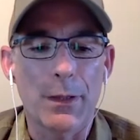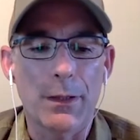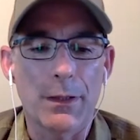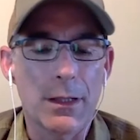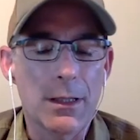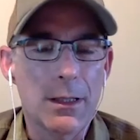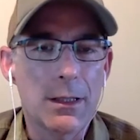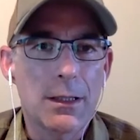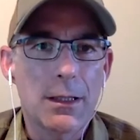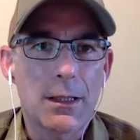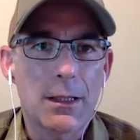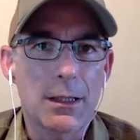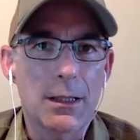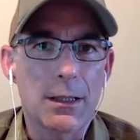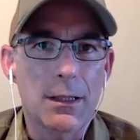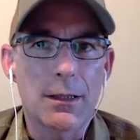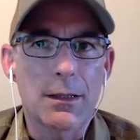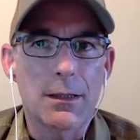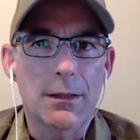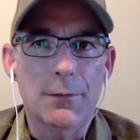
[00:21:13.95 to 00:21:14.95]
And
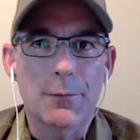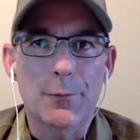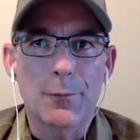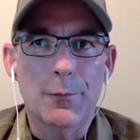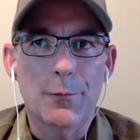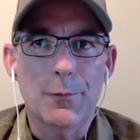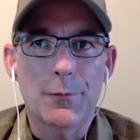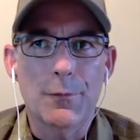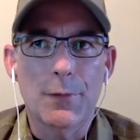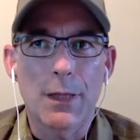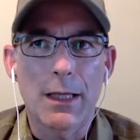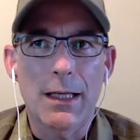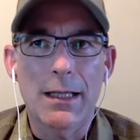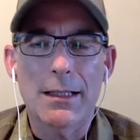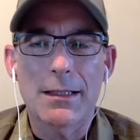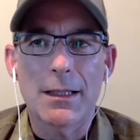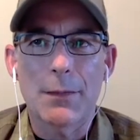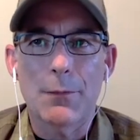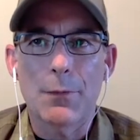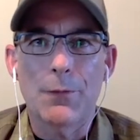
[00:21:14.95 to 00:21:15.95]
like I
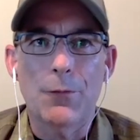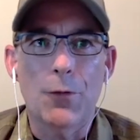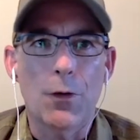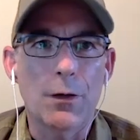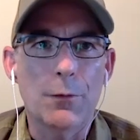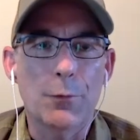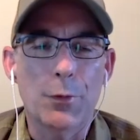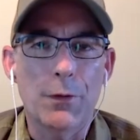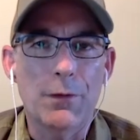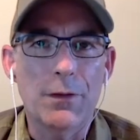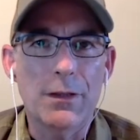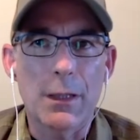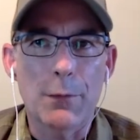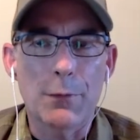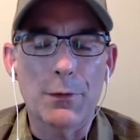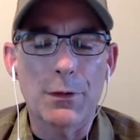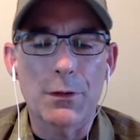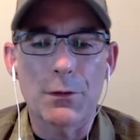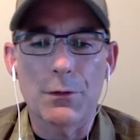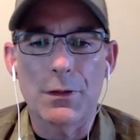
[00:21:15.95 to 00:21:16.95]
said before in previous
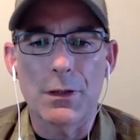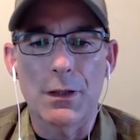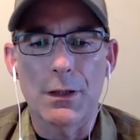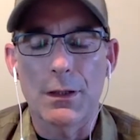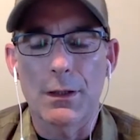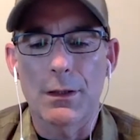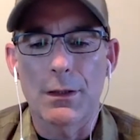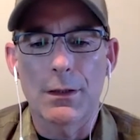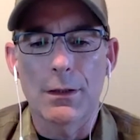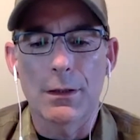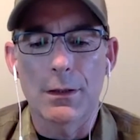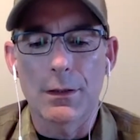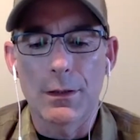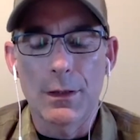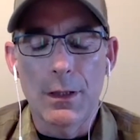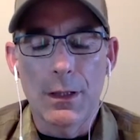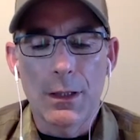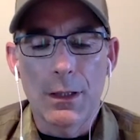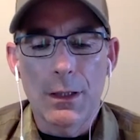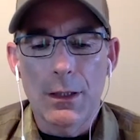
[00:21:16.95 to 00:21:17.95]
episodes, the
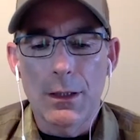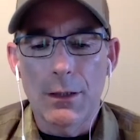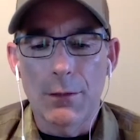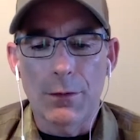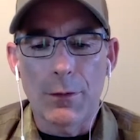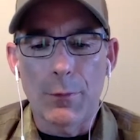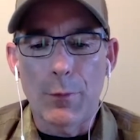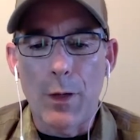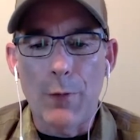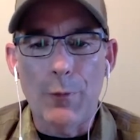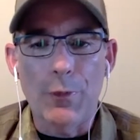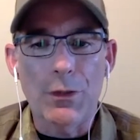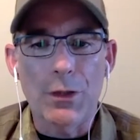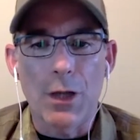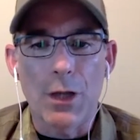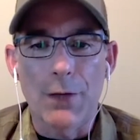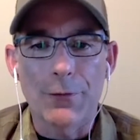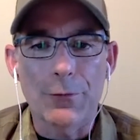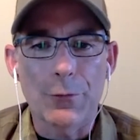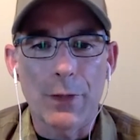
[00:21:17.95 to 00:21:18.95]
with the proper
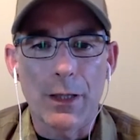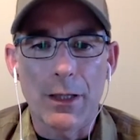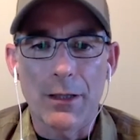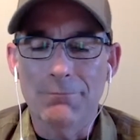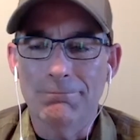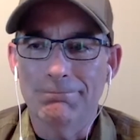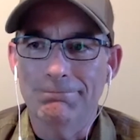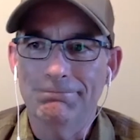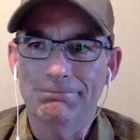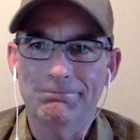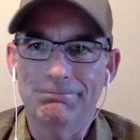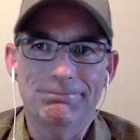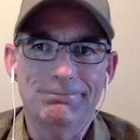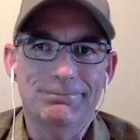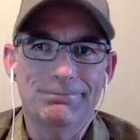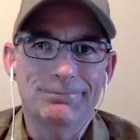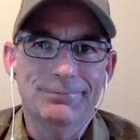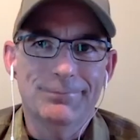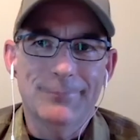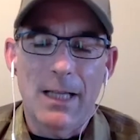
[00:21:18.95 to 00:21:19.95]
software,
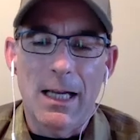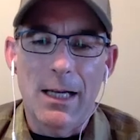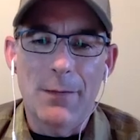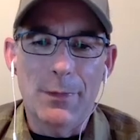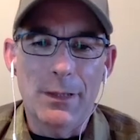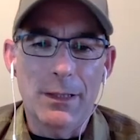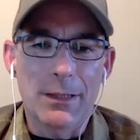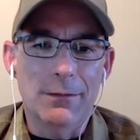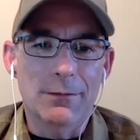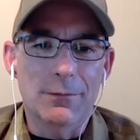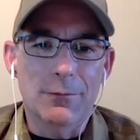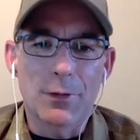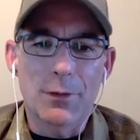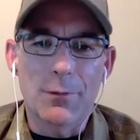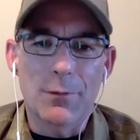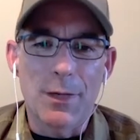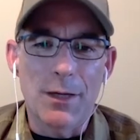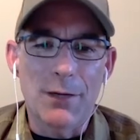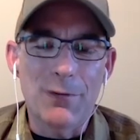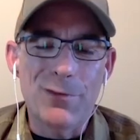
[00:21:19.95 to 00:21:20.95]
I mean, with
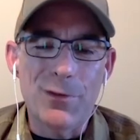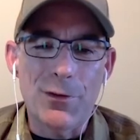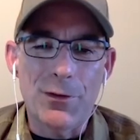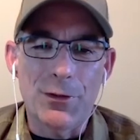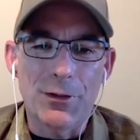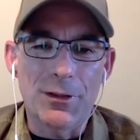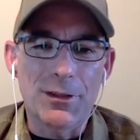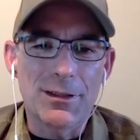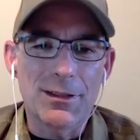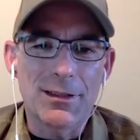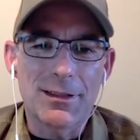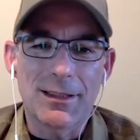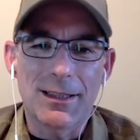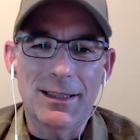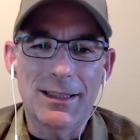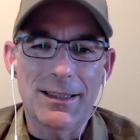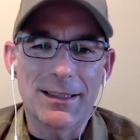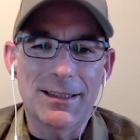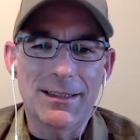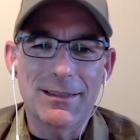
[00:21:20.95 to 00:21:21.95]
the Micro Four Thirds,
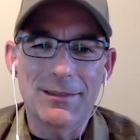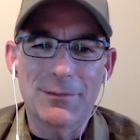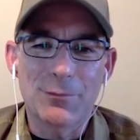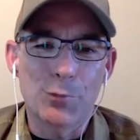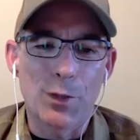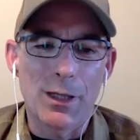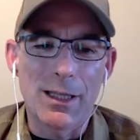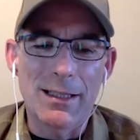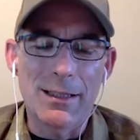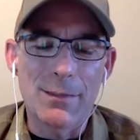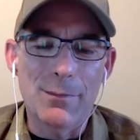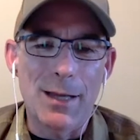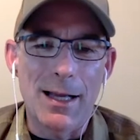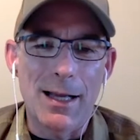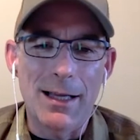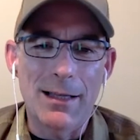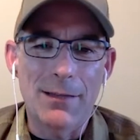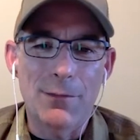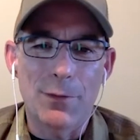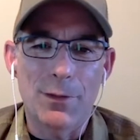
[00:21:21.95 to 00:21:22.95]
like bringing it
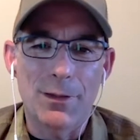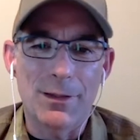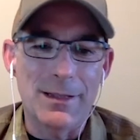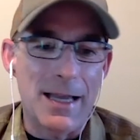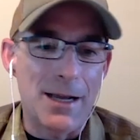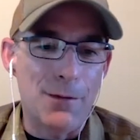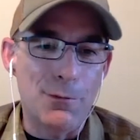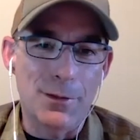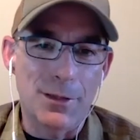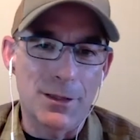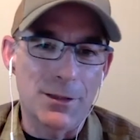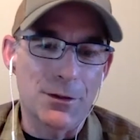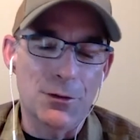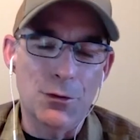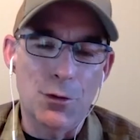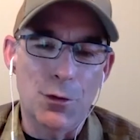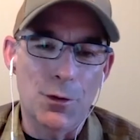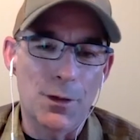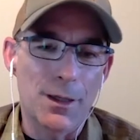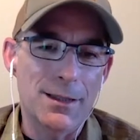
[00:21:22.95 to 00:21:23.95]
back with the
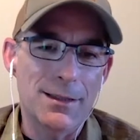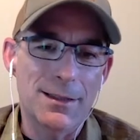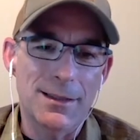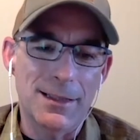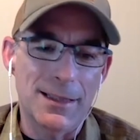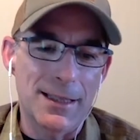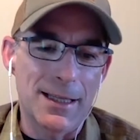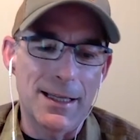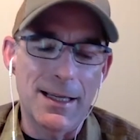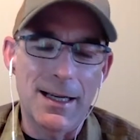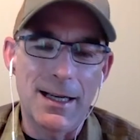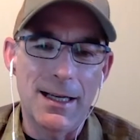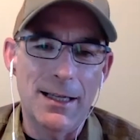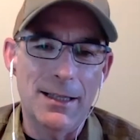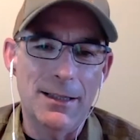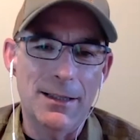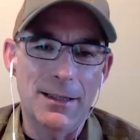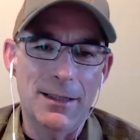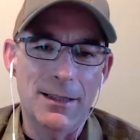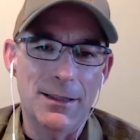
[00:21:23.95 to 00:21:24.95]
denoise and the
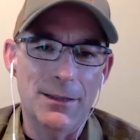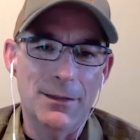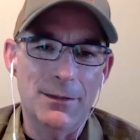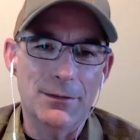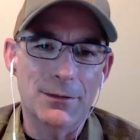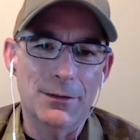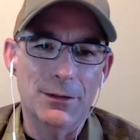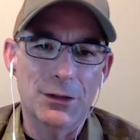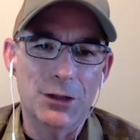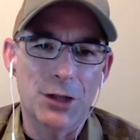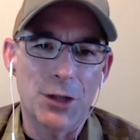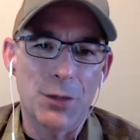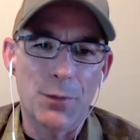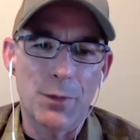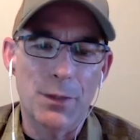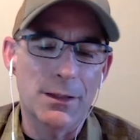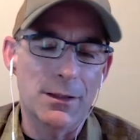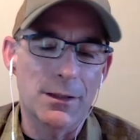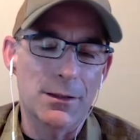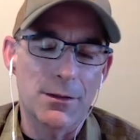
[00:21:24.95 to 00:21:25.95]
AI
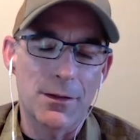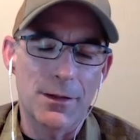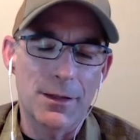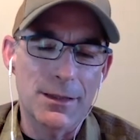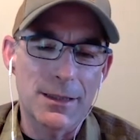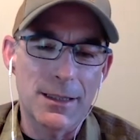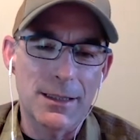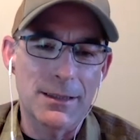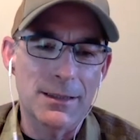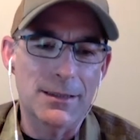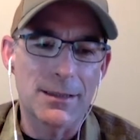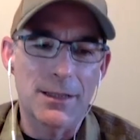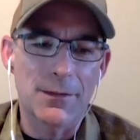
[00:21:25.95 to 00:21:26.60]
sharpen and all this kind of